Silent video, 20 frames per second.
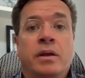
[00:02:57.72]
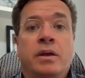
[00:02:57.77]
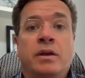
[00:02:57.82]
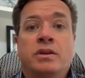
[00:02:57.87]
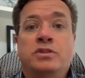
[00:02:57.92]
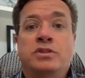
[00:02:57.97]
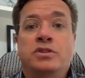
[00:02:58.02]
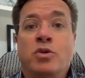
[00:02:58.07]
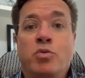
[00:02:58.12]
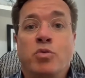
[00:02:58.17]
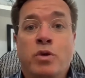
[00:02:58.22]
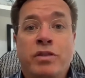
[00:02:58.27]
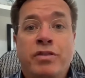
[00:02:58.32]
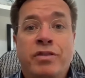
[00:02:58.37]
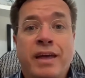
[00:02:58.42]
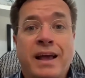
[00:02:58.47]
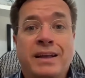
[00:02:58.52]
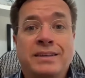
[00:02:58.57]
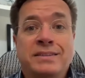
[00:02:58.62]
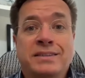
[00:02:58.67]
So with
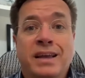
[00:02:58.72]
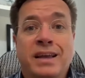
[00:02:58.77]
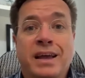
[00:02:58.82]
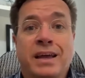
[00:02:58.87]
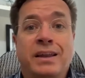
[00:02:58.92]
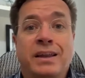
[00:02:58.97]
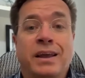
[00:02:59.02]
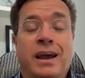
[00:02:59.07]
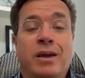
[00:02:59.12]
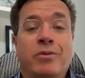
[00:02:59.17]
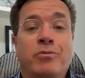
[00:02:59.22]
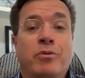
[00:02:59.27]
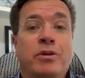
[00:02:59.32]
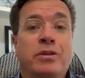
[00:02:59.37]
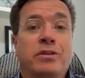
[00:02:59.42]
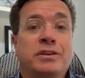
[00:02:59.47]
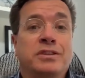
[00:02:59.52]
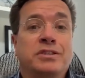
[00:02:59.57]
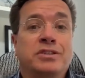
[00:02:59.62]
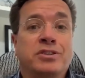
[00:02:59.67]
that said, I
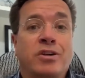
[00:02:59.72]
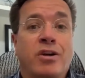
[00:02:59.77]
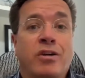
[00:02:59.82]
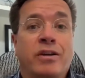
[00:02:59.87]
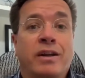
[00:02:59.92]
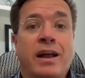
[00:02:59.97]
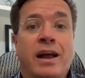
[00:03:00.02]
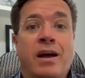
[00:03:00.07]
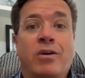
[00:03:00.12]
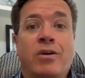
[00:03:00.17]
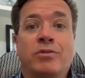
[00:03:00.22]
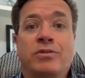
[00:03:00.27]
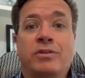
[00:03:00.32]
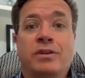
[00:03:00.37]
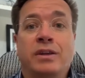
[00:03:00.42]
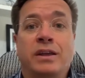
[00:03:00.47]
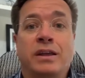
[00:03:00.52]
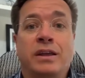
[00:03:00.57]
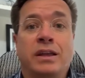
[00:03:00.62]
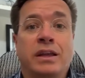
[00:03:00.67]
really started out
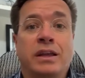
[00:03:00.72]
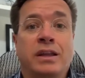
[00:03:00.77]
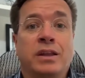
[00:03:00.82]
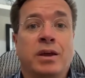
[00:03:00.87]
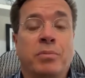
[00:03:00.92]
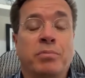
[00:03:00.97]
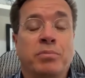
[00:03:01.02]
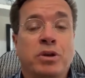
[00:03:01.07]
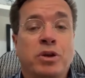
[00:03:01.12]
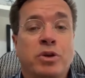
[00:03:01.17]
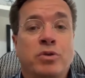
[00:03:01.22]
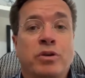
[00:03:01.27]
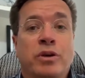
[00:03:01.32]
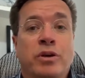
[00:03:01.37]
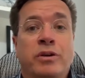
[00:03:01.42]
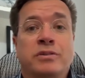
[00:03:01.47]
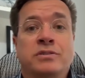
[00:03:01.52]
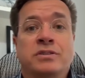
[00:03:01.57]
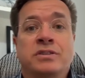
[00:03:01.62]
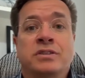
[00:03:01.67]
in
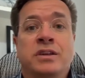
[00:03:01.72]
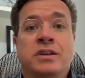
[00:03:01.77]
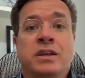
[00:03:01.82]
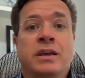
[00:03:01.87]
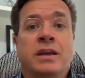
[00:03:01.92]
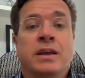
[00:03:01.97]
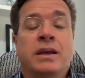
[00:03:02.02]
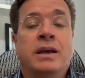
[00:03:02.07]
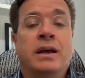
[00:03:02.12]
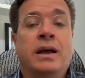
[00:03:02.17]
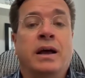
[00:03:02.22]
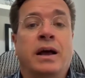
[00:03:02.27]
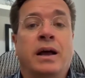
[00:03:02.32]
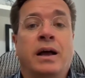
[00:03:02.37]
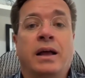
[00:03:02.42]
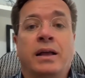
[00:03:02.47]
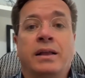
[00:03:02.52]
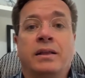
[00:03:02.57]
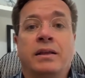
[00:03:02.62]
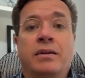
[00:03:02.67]
computers,
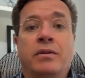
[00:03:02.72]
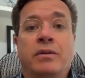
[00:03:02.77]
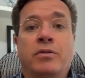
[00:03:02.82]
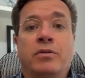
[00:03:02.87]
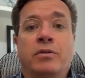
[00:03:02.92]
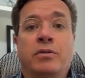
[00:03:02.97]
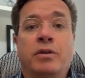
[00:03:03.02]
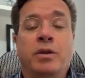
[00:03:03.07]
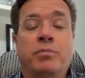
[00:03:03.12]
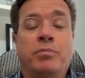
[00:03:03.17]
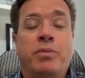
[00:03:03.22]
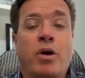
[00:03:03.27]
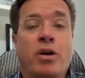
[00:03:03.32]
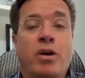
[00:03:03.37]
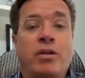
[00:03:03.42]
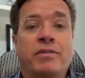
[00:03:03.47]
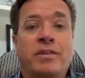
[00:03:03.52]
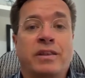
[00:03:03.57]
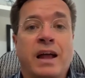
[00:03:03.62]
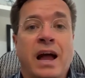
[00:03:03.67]
in part
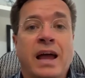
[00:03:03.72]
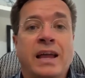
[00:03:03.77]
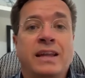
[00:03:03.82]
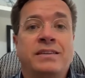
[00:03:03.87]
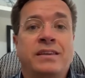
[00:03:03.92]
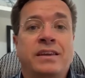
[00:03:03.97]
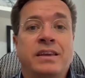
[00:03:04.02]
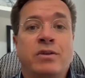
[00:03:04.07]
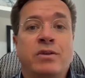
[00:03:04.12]
of an IT